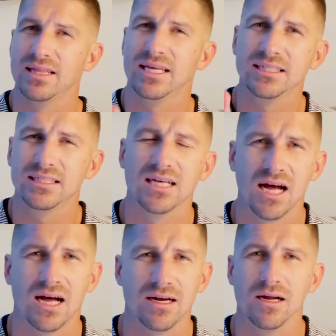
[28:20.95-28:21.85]
This
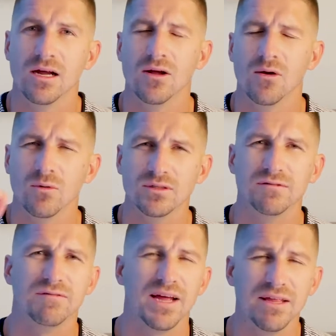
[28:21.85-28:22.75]
God was
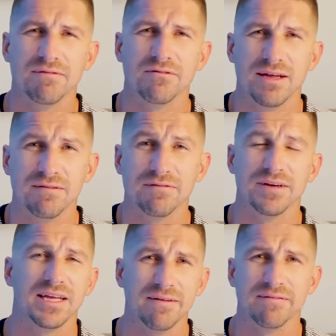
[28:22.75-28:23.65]
faithful and
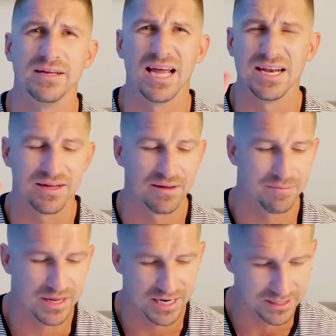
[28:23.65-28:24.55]
forgiving and
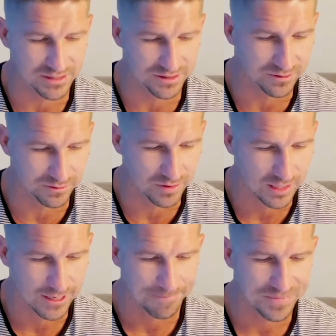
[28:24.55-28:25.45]
committed to
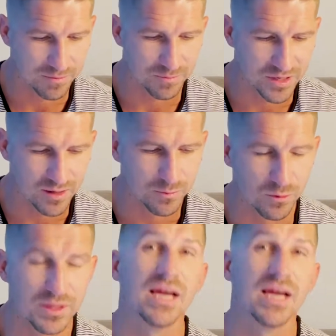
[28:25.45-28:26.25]
the people.